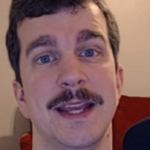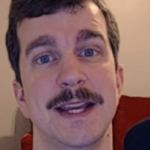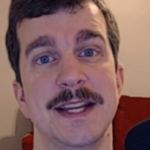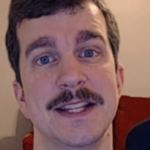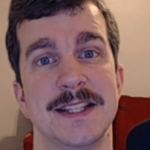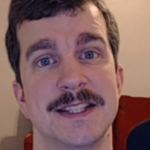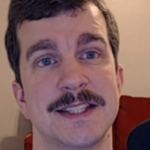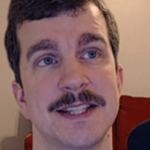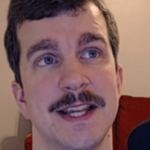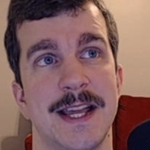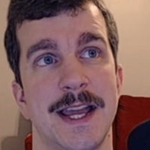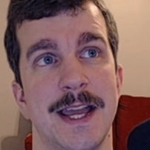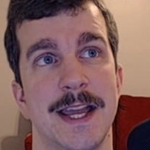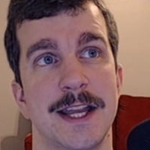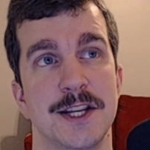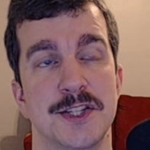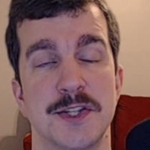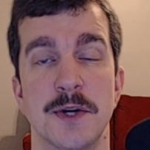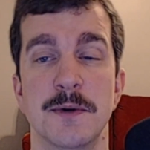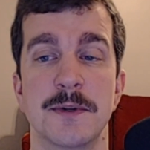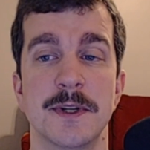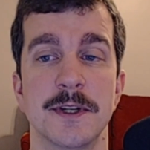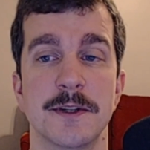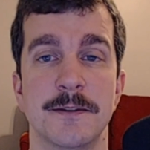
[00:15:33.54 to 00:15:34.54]
It's a
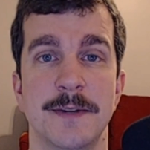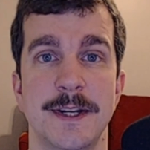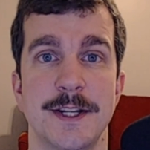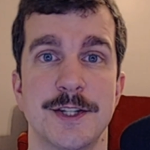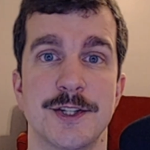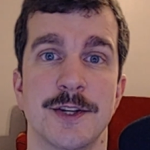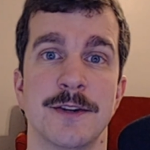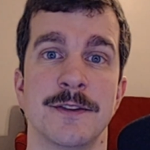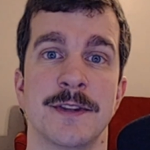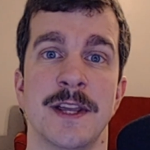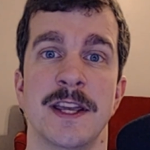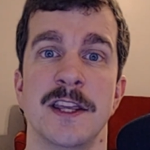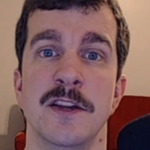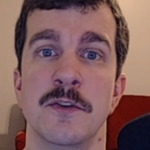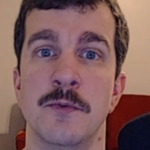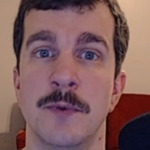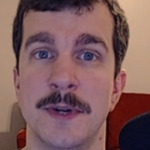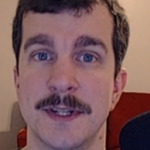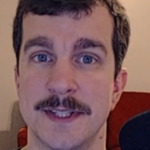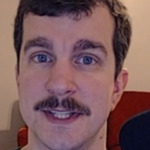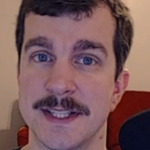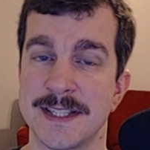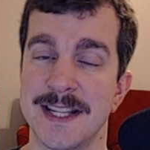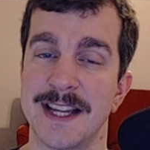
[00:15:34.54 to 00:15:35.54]
token creature that you
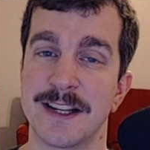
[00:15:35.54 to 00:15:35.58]
want to